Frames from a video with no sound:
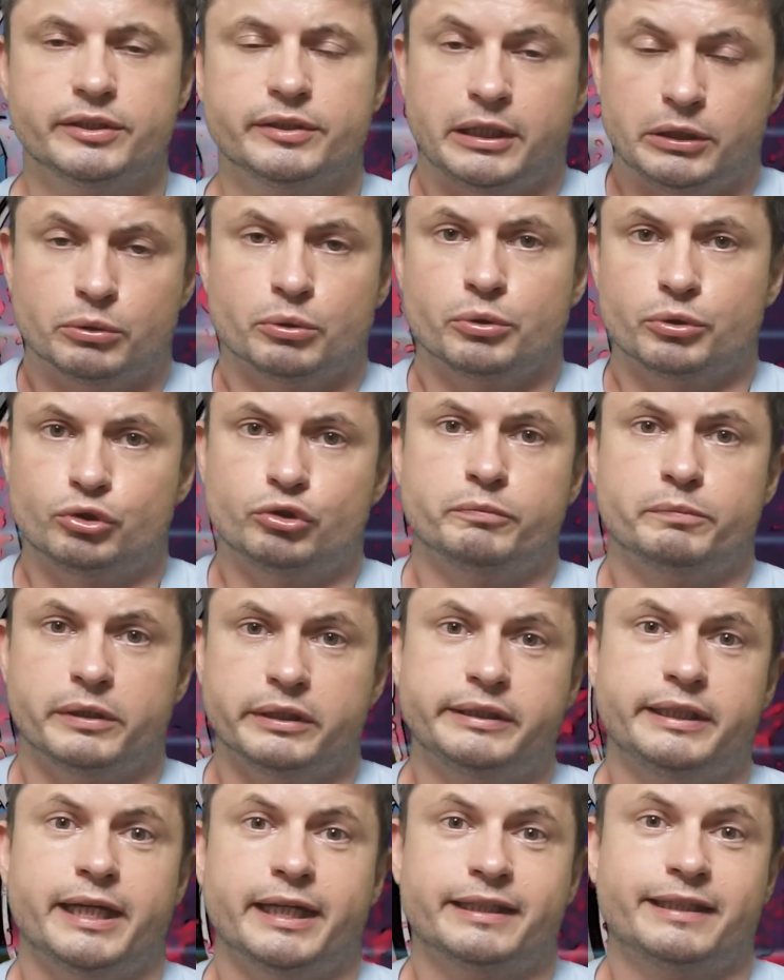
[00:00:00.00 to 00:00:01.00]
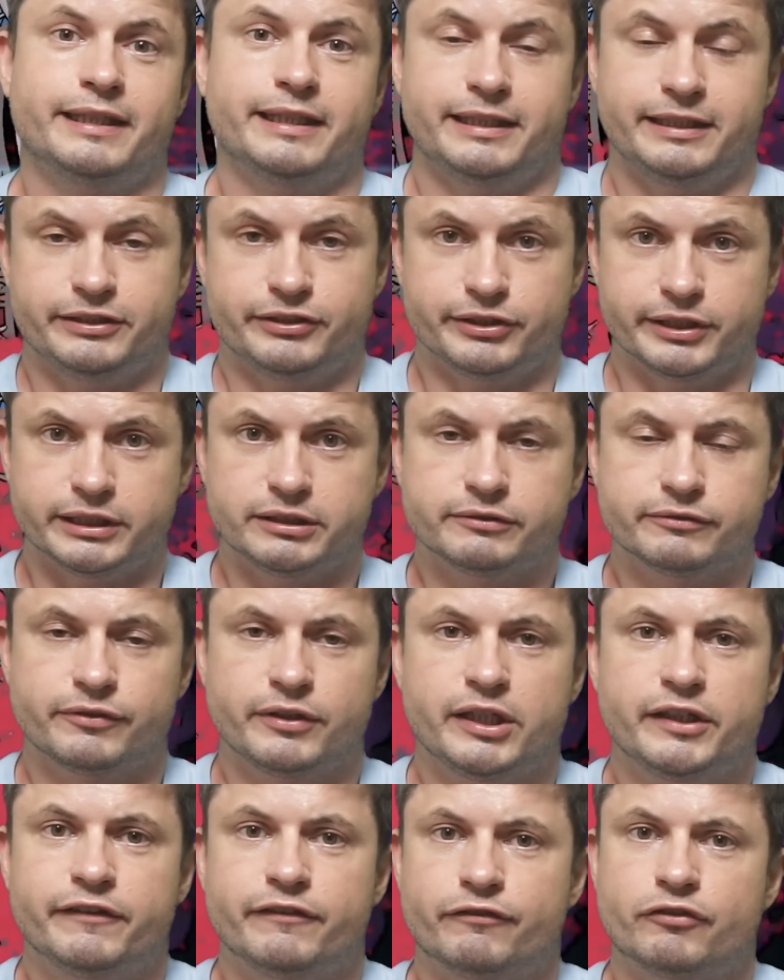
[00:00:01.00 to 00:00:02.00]
in order to protect
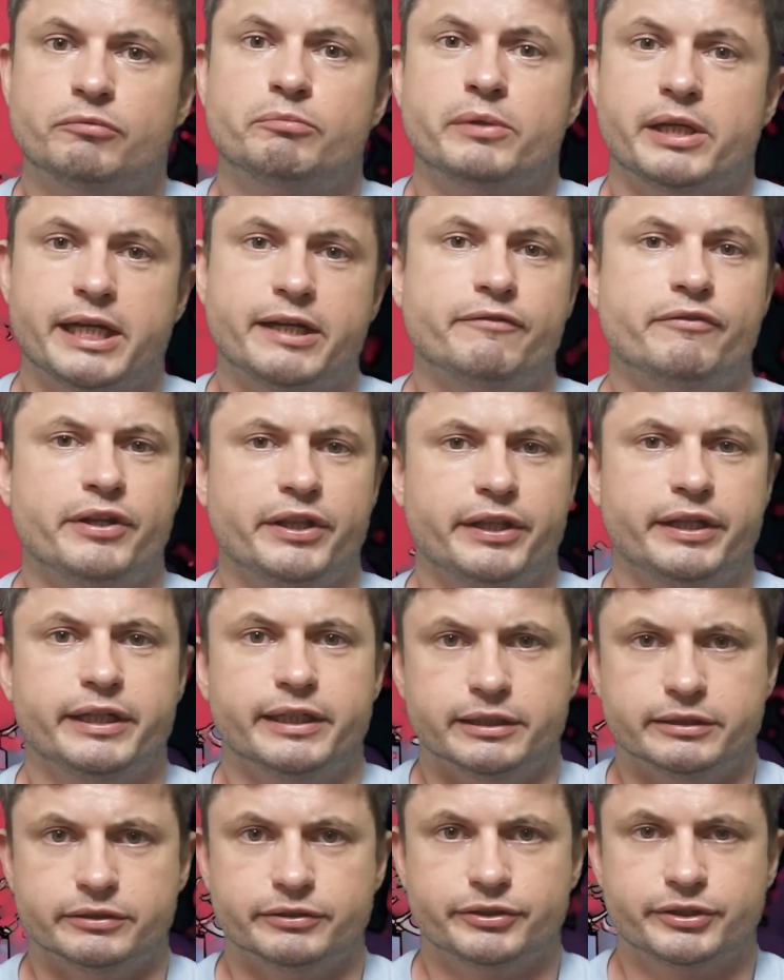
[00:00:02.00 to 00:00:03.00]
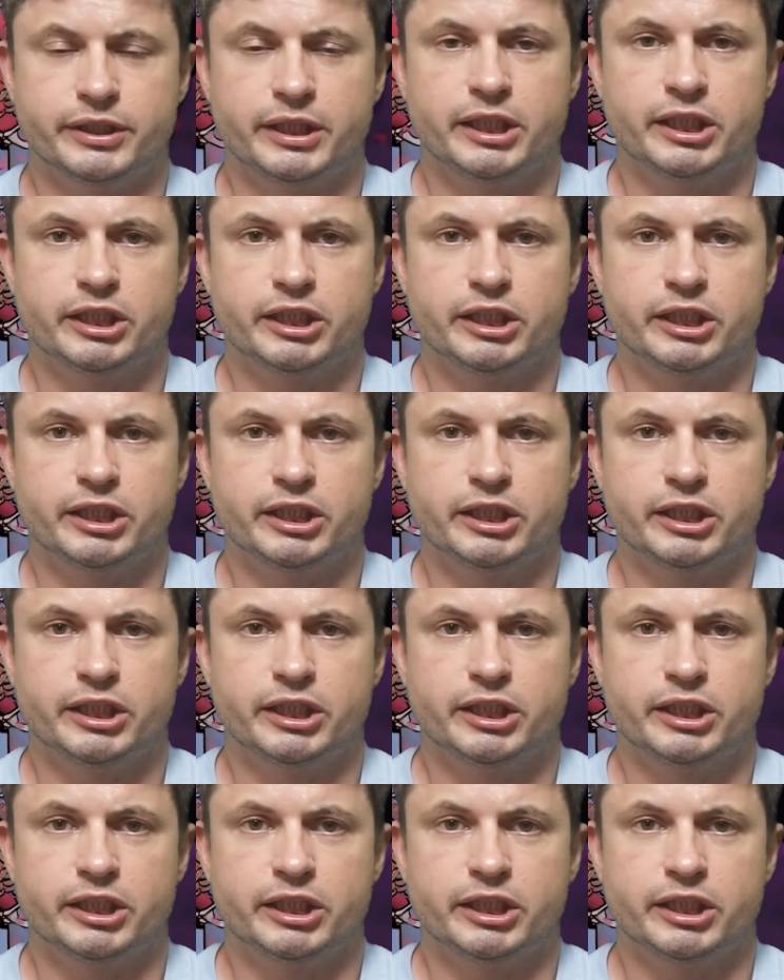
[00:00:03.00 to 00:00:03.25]
itself from everything else.